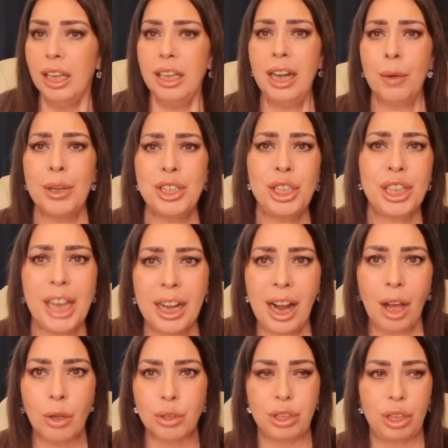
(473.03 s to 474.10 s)
you know, as you get
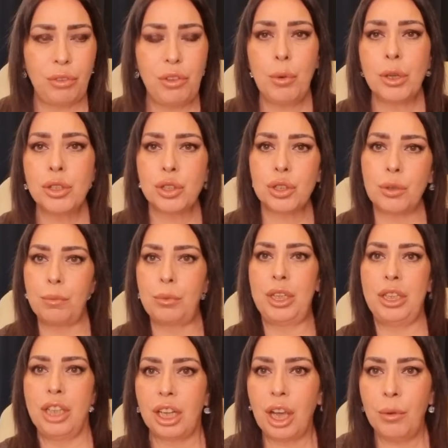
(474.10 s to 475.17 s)
older, if you want
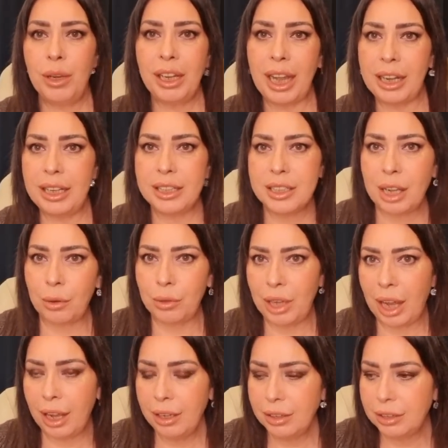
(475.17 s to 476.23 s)
something, you go and get it, don't
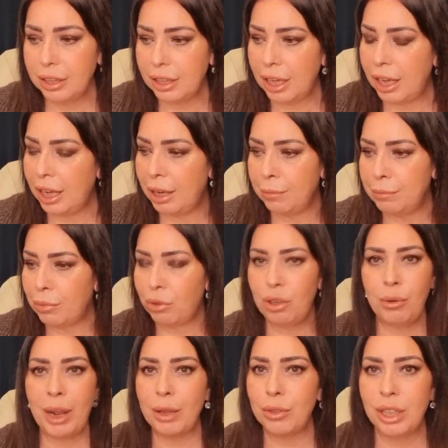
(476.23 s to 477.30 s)
you?
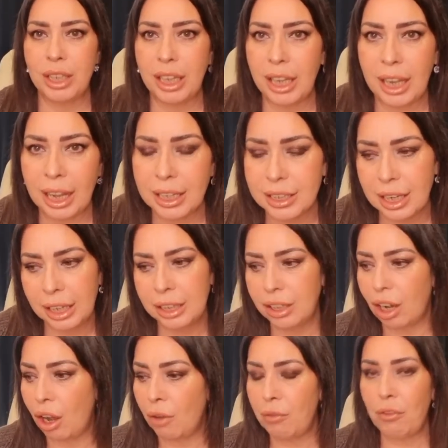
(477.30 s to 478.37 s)
Throughout the year,
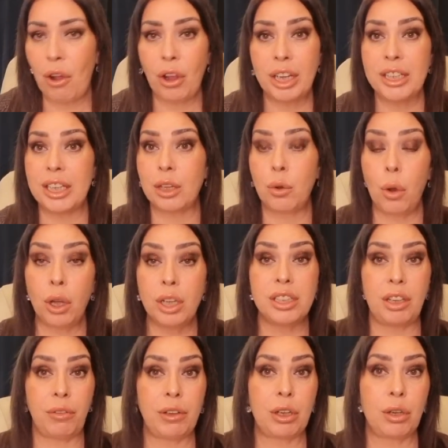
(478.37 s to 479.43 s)
and I find it quite
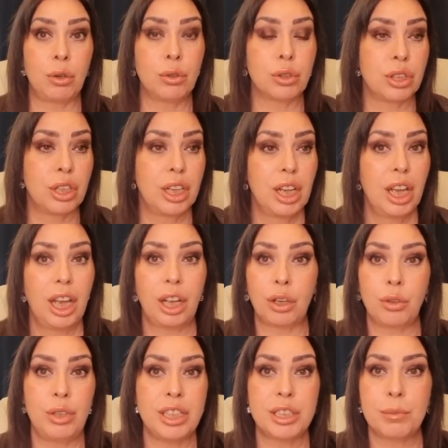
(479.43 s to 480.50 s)
difficult at
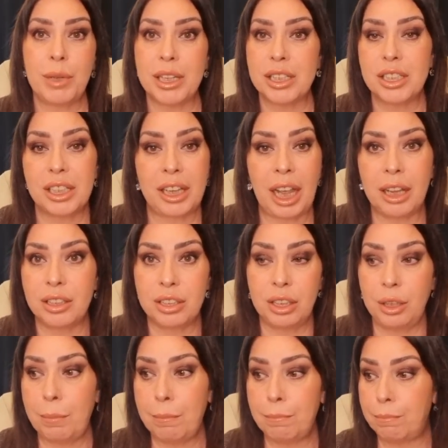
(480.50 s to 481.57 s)
Christmas to get
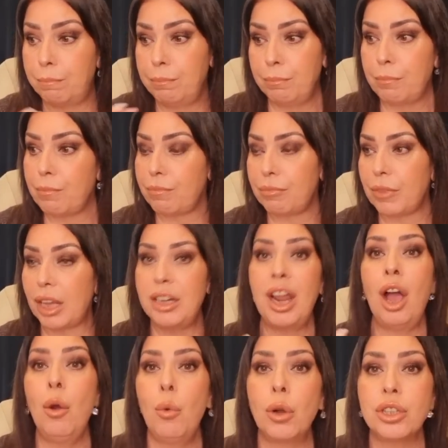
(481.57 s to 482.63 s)
to
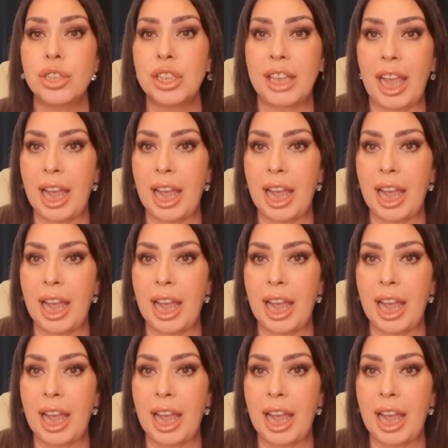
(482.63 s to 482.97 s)
know what to